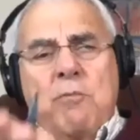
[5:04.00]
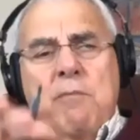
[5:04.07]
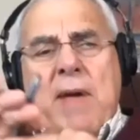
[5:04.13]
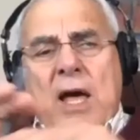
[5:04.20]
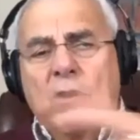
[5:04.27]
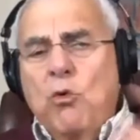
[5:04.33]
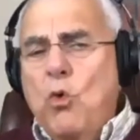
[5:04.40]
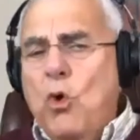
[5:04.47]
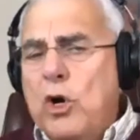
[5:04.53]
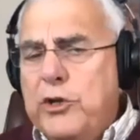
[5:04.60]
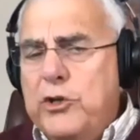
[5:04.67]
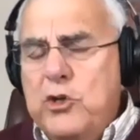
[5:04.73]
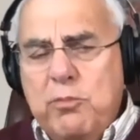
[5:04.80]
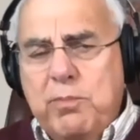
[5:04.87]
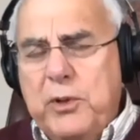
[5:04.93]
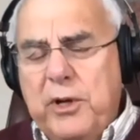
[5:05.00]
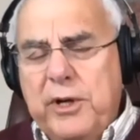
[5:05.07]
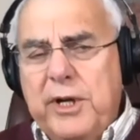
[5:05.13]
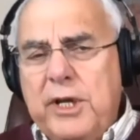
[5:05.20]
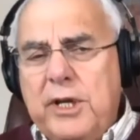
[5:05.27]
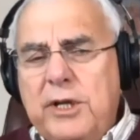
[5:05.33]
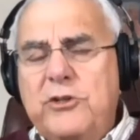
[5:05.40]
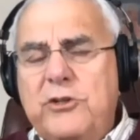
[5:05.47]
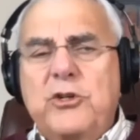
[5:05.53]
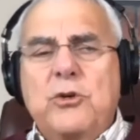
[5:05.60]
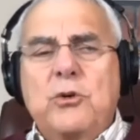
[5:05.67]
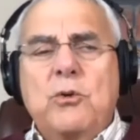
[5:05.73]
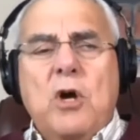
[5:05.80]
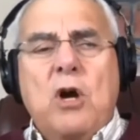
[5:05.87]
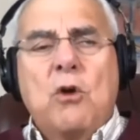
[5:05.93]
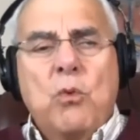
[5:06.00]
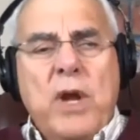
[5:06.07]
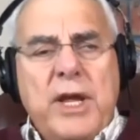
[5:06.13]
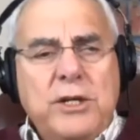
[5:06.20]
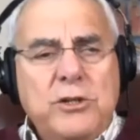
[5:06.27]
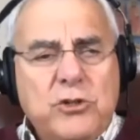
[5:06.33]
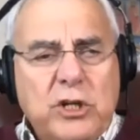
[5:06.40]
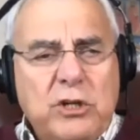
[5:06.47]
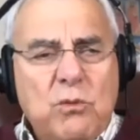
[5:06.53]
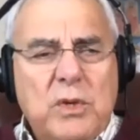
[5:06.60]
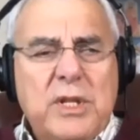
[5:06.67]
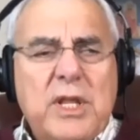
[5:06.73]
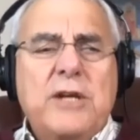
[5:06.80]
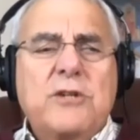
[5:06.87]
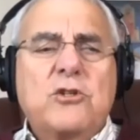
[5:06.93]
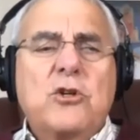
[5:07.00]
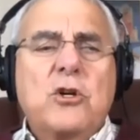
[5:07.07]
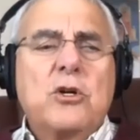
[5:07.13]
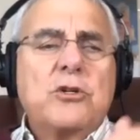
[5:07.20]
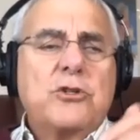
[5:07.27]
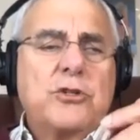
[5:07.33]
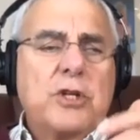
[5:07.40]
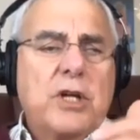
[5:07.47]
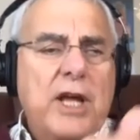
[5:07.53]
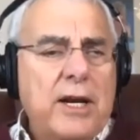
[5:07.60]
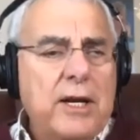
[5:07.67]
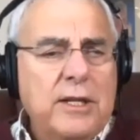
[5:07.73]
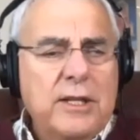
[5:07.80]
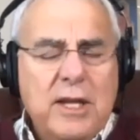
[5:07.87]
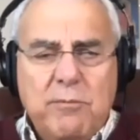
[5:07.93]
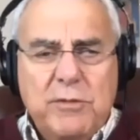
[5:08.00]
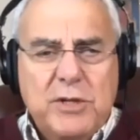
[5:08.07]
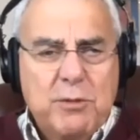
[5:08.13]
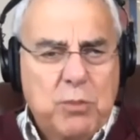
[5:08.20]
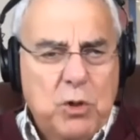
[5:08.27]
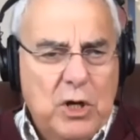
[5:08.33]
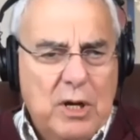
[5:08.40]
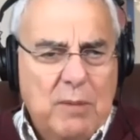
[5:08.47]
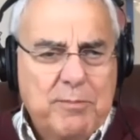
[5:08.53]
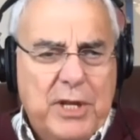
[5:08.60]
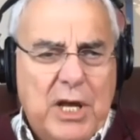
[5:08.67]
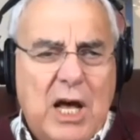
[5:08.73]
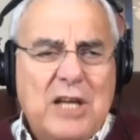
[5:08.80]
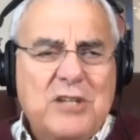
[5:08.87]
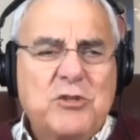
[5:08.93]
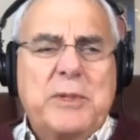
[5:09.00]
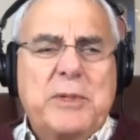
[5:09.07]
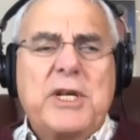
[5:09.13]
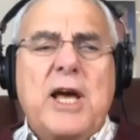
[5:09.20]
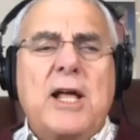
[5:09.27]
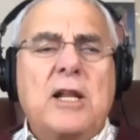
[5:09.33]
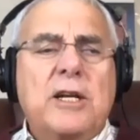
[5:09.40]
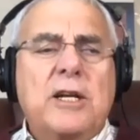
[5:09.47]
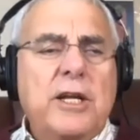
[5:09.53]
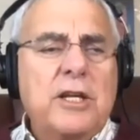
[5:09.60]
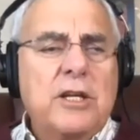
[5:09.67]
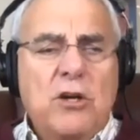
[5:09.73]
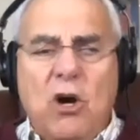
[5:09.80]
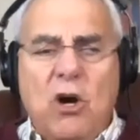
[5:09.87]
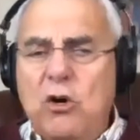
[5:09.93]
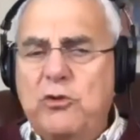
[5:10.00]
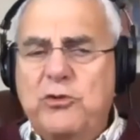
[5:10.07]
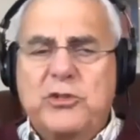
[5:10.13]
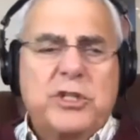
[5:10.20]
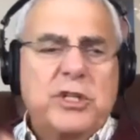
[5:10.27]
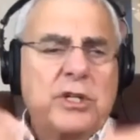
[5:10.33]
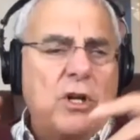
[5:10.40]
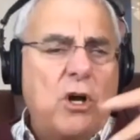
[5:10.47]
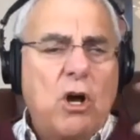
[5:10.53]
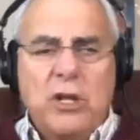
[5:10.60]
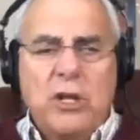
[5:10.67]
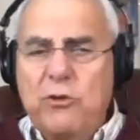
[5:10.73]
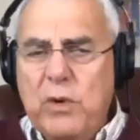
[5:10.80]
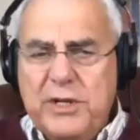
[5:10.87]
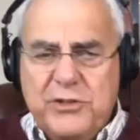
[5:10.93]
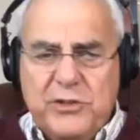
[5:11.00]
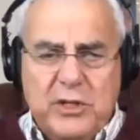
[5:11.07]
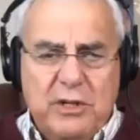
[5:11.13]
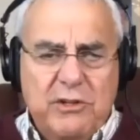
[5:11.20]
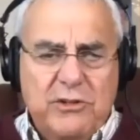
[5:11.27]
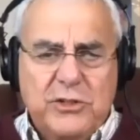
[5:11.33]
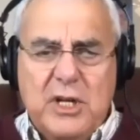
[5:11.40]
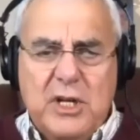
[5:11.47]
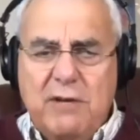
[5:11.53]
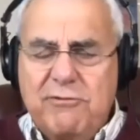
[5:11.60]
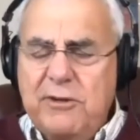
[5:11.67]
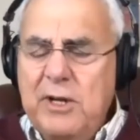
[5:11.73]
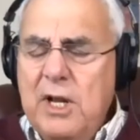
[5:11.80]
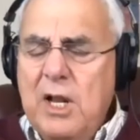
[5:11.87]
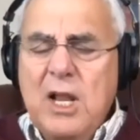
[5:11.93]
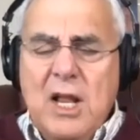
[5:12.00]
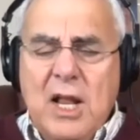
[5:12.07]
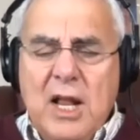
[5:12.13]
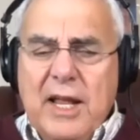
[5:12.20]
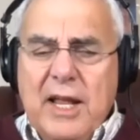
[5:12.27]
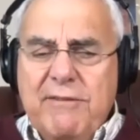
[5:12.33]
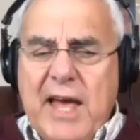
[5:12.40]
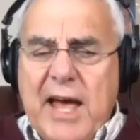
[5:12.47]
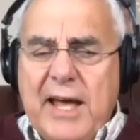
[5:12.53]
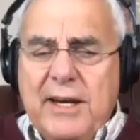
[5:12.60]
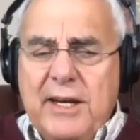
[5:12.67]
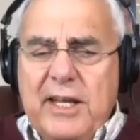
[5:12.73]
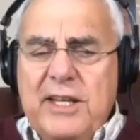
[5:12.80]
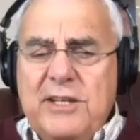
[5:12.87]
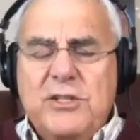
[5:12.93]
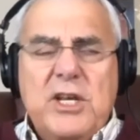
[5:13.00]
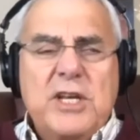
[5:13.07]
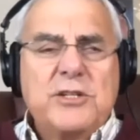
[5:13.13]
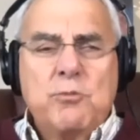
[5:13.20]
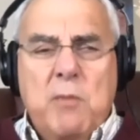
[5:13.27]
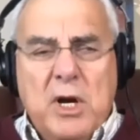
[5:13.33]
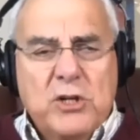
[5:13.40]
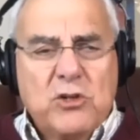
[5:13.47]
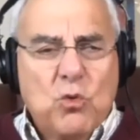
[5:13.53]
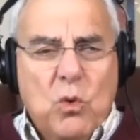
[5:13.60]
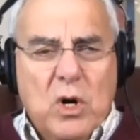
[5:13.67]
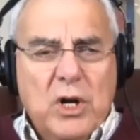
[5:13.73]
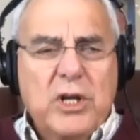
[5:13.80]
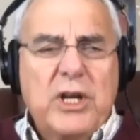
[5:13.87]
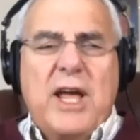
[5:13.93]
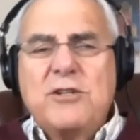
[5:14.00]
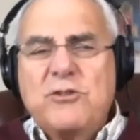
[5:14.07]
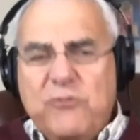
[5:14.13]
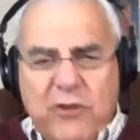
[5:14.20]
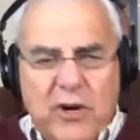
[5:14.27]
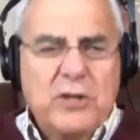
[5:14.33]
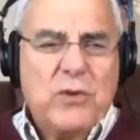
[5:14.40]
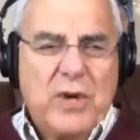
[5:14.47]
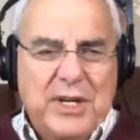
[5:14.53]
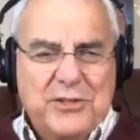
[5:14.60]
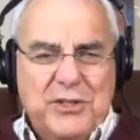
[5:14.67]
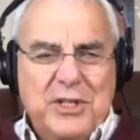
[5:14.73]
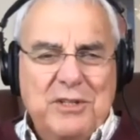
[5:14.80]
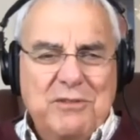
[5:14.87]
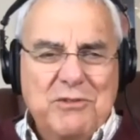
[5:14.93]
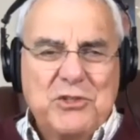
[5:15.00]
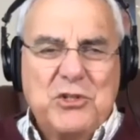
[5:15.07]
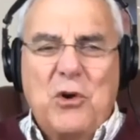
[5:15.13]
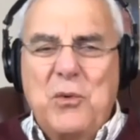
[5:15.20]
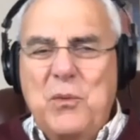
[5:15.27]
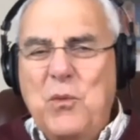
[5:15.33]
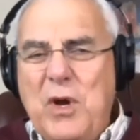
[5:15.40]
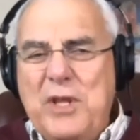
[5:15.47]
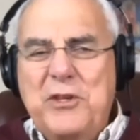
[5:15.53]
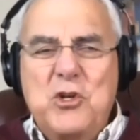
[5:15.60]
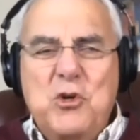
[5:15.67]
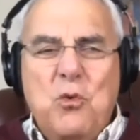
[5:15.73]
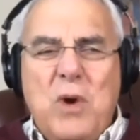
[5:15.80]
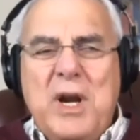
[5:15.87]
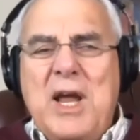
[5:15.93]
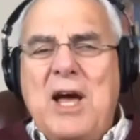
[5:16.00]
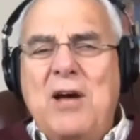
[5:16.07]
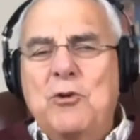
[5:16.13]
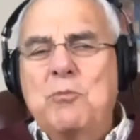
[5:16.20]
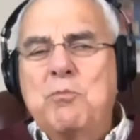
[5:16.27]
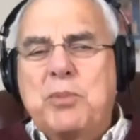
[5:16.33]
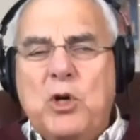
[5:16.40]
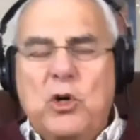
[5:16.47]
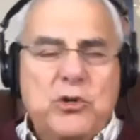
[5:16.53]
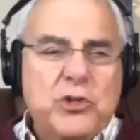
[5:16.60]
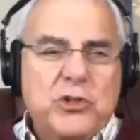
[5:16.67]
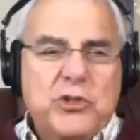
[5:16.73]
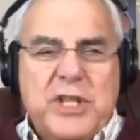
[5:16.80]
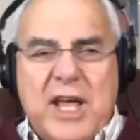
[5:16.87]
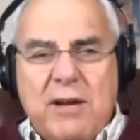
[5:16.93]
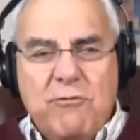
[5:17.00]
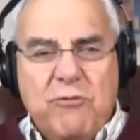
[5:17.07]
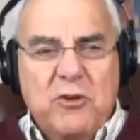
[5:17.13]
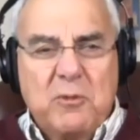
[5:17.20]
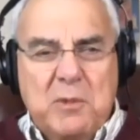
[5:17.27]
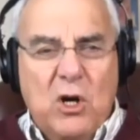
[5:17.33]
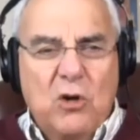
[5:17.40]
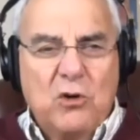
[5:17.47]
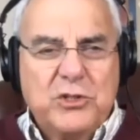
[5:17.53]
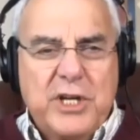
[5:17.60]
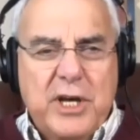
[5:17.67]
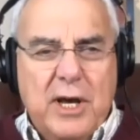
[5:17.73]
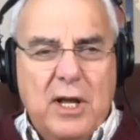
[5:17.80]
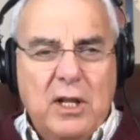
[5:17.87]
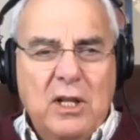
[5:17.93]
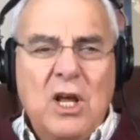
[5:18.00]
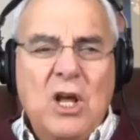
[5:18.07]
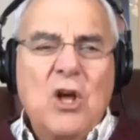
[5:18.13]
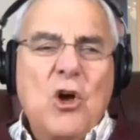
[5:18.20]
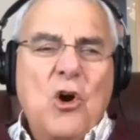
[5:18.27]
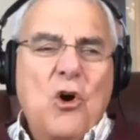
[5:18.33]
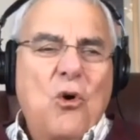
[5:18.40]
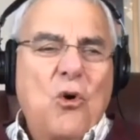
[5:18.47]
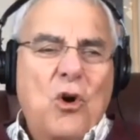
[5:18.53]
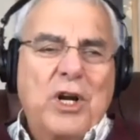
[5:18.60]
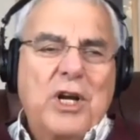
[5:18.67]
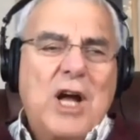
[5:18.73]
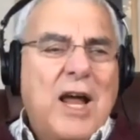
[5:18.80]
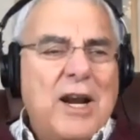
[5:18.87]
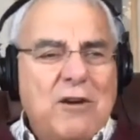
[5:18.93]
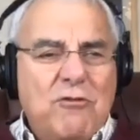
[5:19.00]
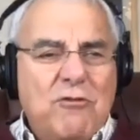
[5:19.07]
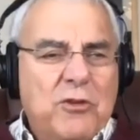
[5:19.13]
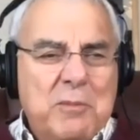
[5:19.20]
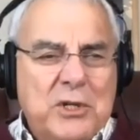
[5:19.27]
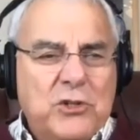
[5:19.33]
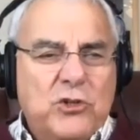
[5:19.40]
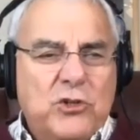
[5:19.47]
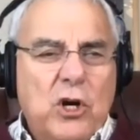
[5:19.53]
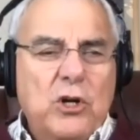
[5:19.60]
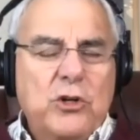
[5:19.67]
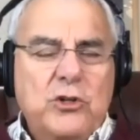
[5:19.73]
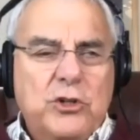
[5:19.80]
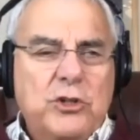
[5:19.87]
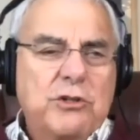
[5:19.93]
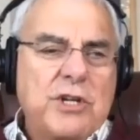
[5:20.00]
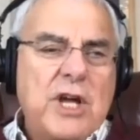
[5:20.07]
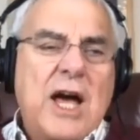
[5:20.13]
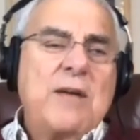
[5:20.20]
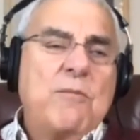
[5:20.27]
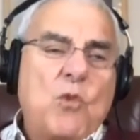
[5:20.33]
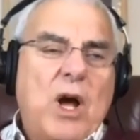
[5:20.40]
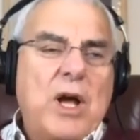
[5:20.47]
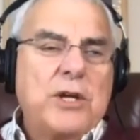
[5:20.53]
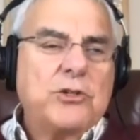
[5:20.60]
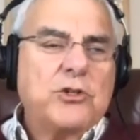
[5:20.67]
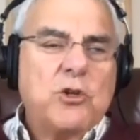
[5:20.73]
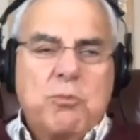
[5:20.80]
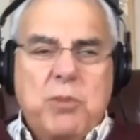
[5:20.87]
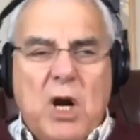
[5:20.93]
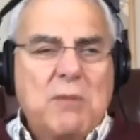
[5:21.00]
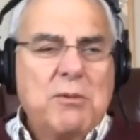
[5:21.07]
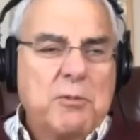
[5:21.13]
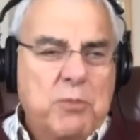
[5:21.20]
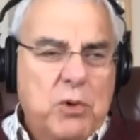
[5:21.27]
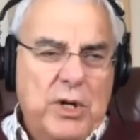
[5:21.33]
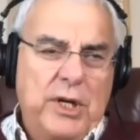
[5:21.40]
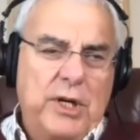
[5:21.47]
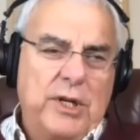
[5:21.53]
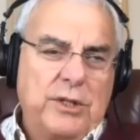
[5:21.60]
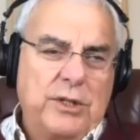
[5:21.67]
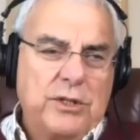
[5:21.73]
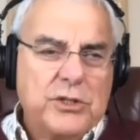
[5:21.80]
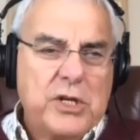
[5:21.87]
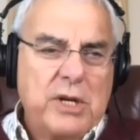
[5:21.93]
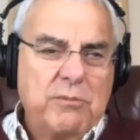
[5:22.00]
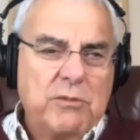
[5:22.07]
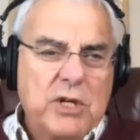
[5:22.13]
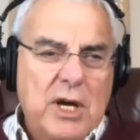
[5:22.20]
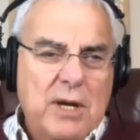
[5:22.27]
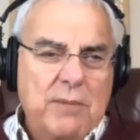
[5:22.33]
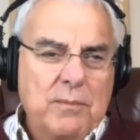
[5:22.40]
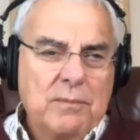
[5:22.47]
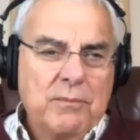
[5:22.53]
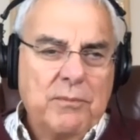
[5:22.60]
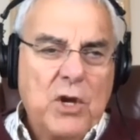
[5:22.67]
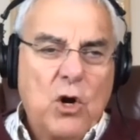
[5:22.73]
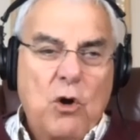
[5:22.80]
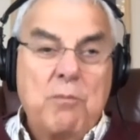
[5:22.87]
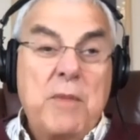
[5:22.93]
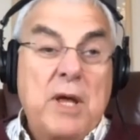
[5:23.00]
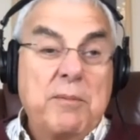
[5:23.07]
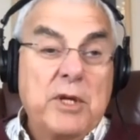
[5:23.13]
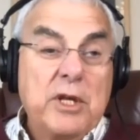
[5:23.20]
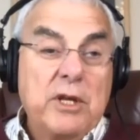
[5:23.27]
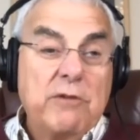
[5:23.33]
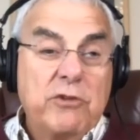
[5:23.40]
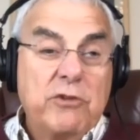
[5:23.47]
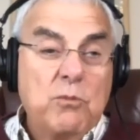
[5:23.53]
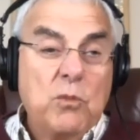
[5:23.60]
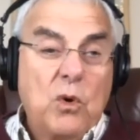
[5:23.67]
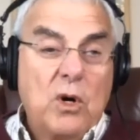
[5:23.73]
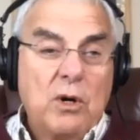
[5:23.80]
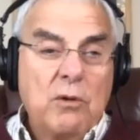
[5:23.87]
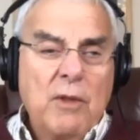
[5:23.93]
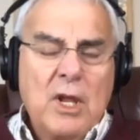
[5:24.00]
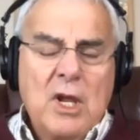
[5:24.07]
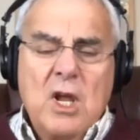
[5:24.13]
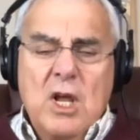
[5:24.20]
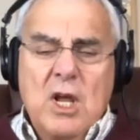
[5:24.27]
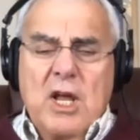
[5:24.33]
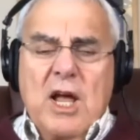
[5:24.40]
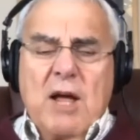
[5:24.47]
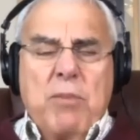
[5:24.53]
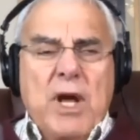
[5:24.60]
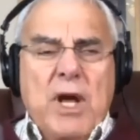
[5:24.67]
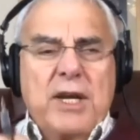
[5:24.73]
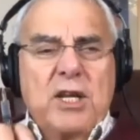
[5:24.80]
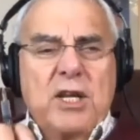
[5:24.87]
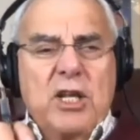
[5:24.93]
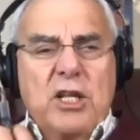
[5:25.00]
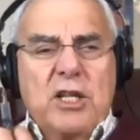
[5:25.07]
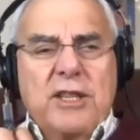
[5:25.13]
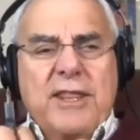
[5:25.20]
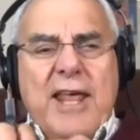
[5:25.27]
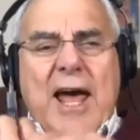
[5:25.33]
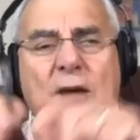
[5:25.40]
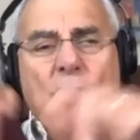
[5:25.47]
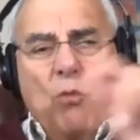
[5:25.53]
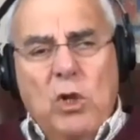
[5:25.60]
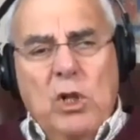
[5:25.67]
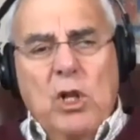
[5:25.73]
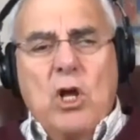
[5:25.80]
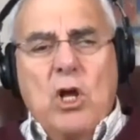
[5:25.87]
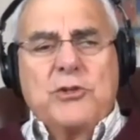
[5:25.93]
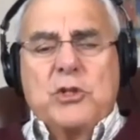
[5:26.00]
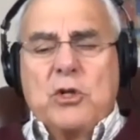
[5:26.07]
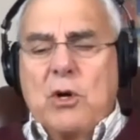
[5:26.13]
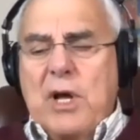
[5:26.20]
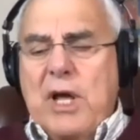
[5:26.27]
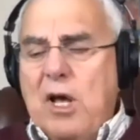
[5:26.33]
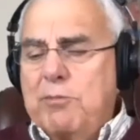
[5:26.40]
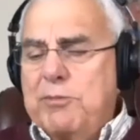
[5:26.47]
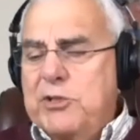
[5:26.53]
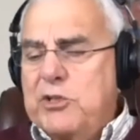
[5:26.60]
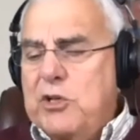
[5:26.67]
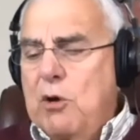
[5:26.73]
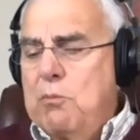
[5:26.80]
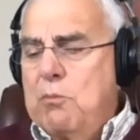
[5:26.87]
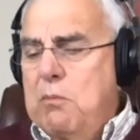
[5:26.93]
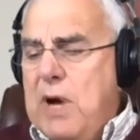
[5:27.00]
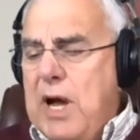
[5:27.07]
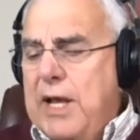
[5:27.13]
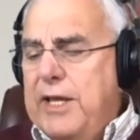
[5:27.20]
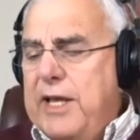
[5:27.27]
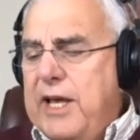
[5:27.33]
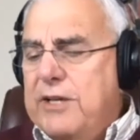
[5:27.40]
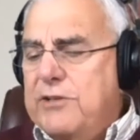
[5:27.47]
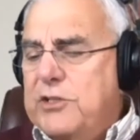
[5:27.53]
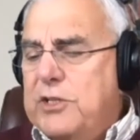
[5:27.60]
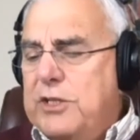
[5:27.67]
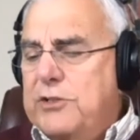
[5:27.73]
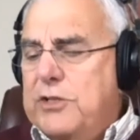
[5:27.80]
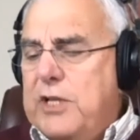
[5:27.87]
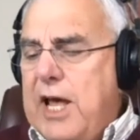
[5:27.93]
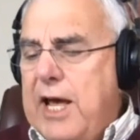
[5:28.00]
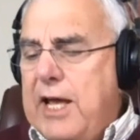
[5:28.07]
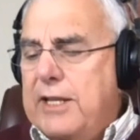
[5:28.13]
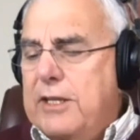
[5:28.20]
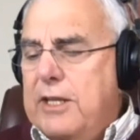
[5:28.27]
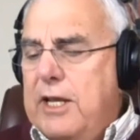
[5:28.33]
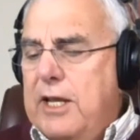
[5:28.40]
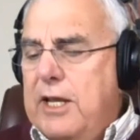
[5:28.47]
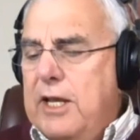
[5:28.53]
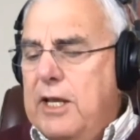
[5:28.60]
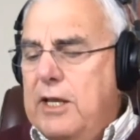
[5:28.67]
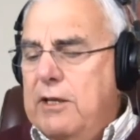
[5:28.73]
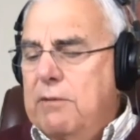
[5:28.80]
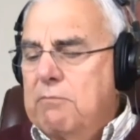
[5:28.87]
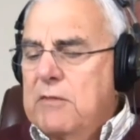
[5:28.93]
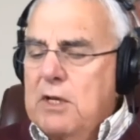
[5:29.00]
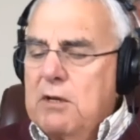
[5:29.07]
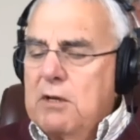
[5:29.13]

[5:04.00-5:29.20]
the amount of work you put into arranging with that church, getting them to put up the hospitality and host and all the rest of the stuff, that is as much work as fundraising. So whether you went out and purchased that from a hotel or got it from a church, time-wise, you're probably putting in the same time, or maybe even more. But that will also help. So my guess is that the